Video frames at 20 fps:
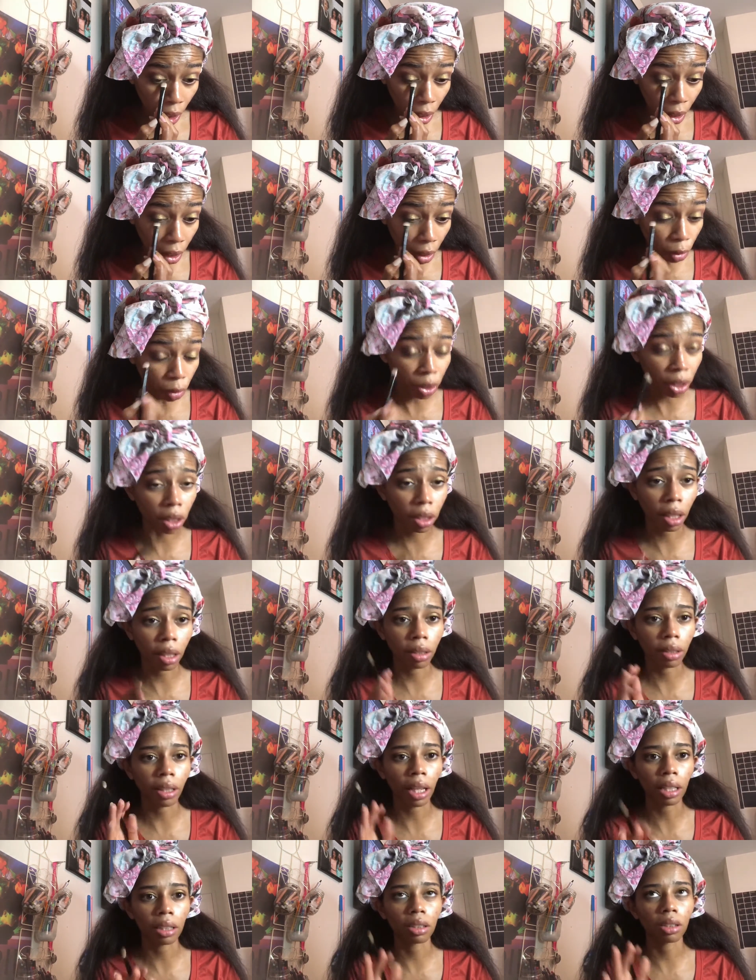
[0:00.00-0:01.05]
I don't think that
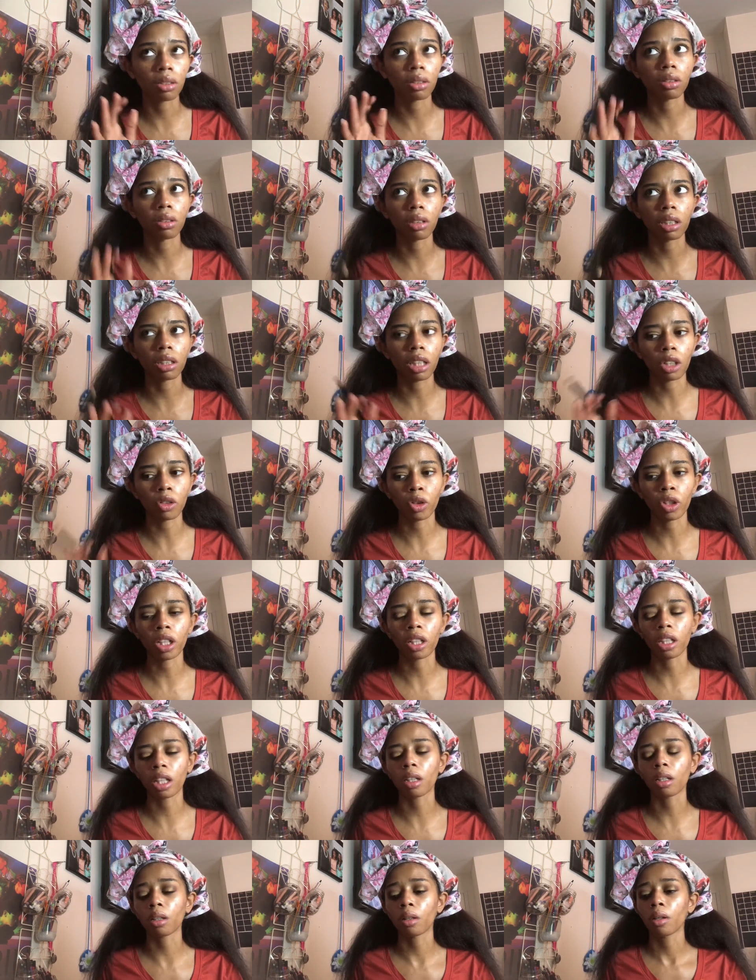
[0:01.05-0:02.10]
that's exaggerated. I
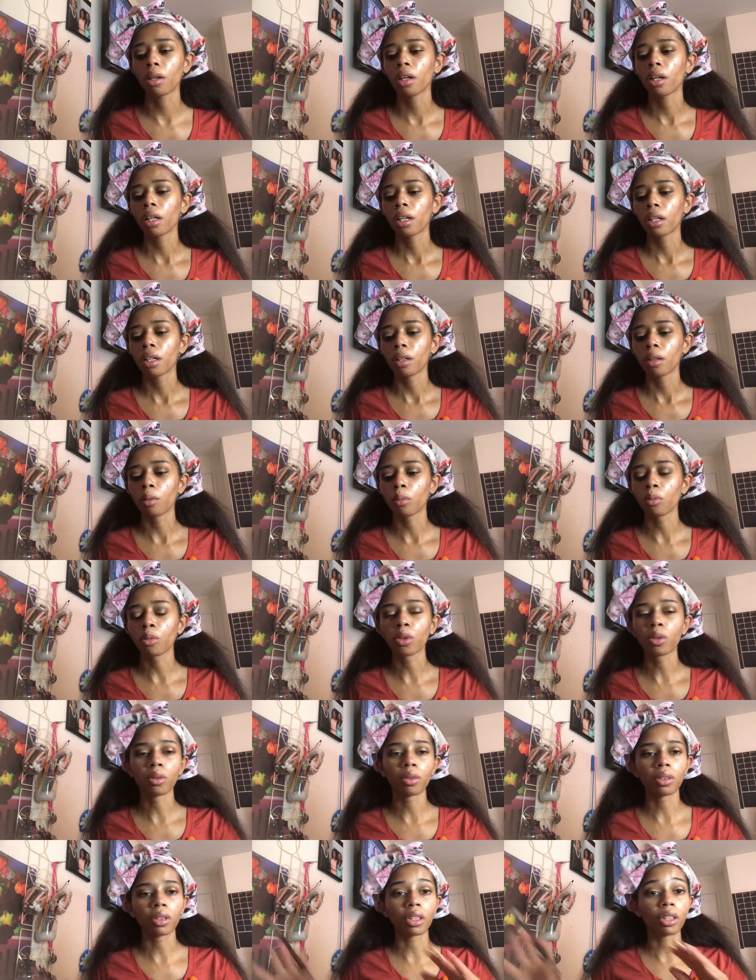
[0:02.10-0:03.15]
think
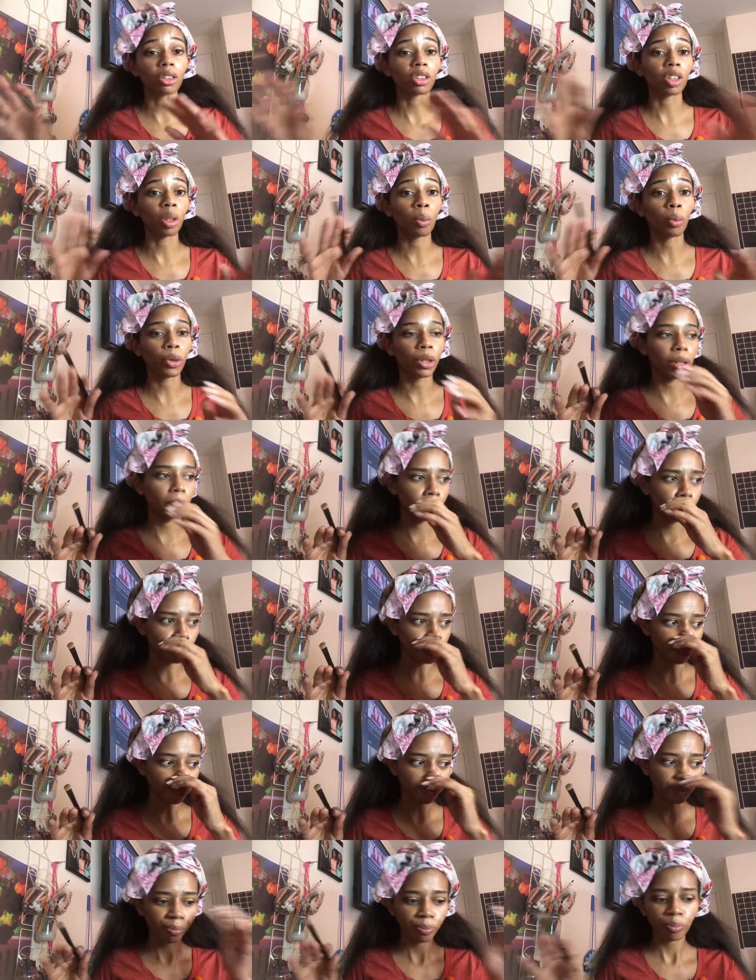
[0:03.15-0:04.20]
there's somewhere
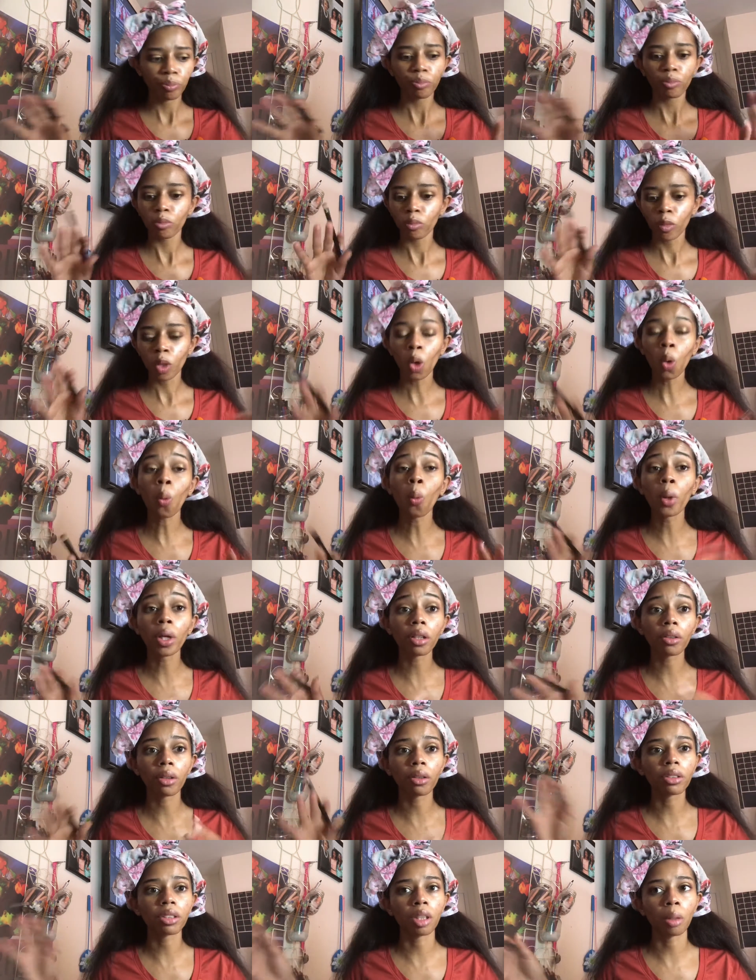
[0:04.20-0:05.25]
one of
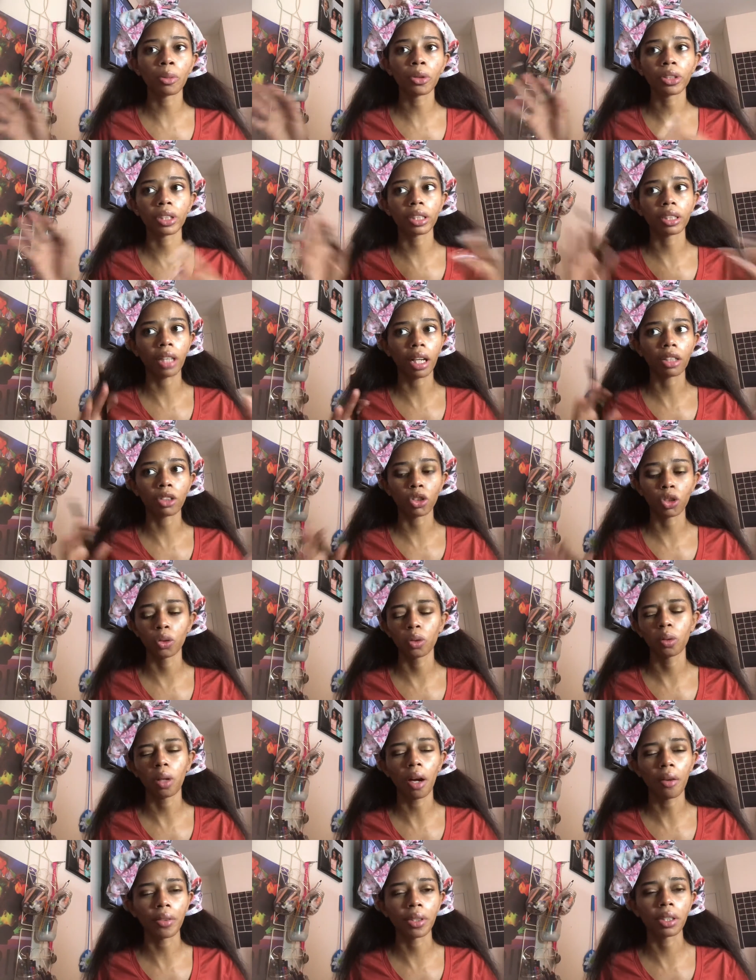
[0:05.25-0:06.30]
those numbers is not true,
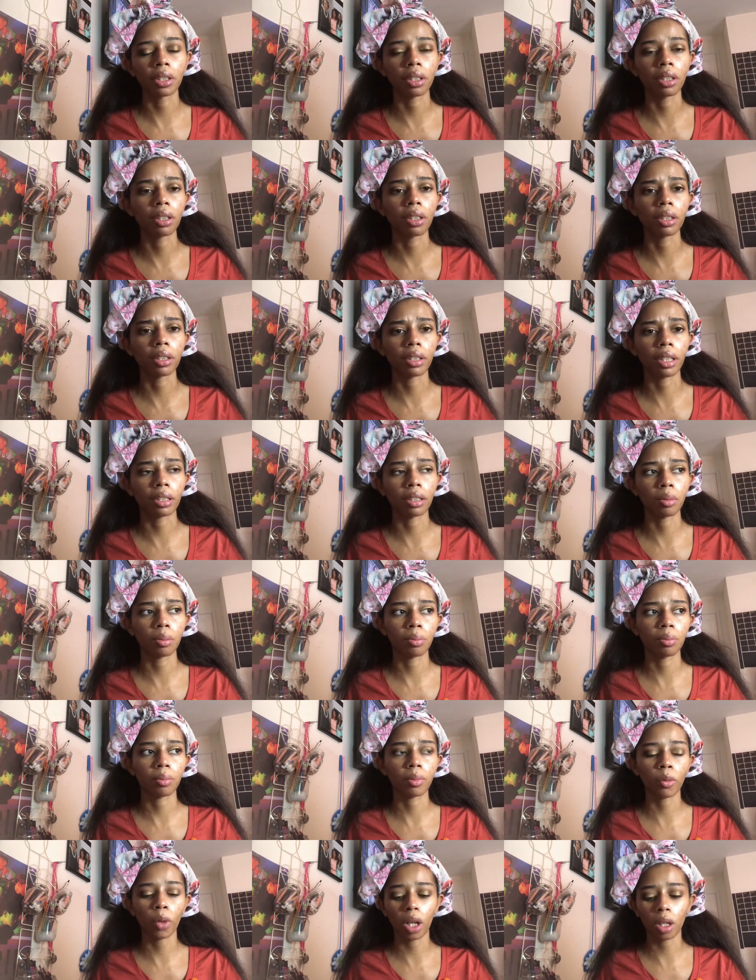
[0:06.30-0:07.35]
obviously, because that's
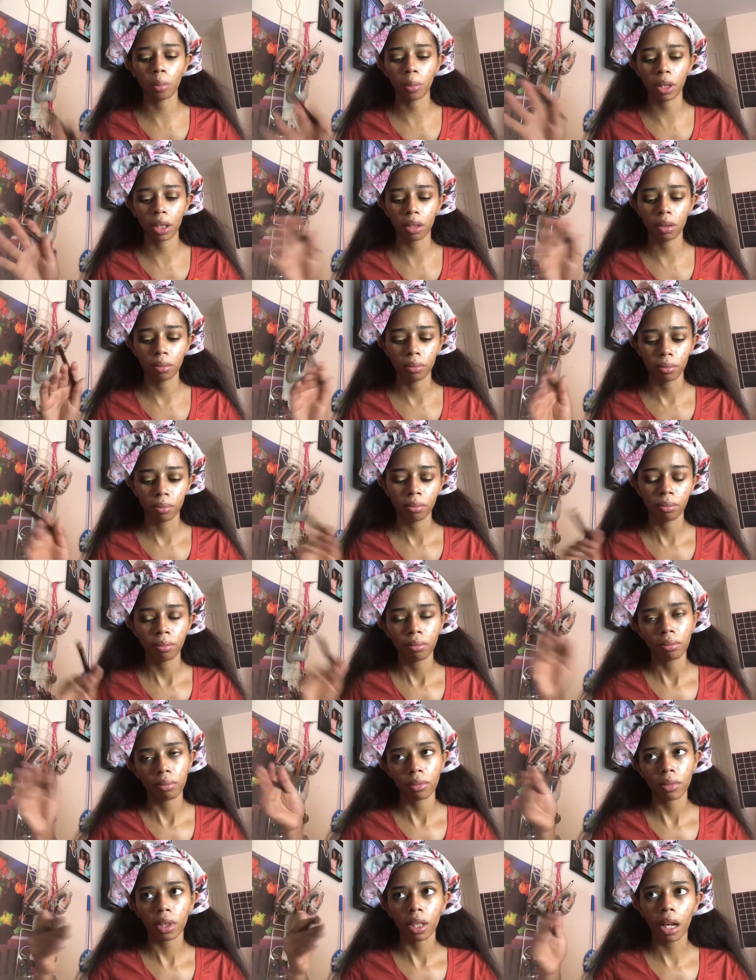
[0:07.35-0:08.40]
quite a big,
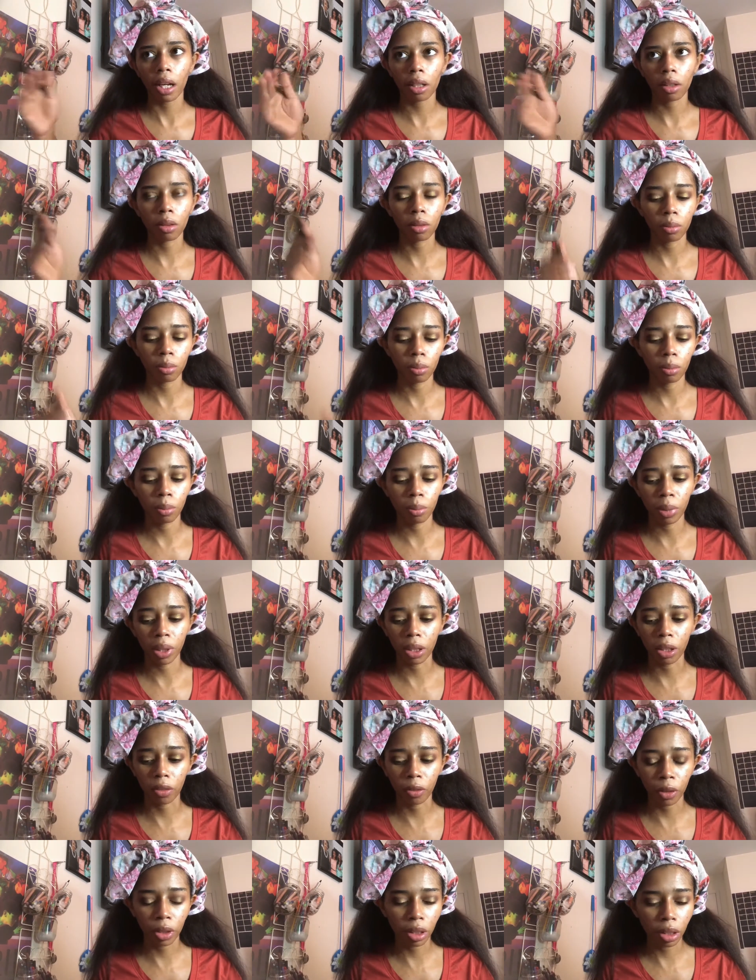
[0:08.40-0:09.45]
kind of big
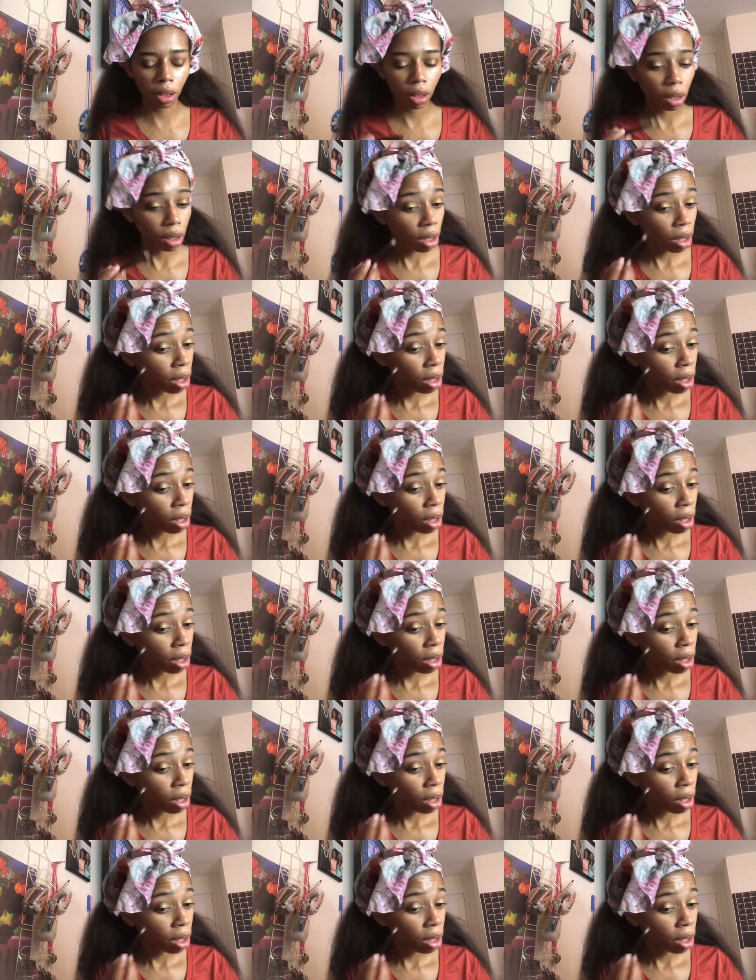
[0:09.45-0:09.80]
difference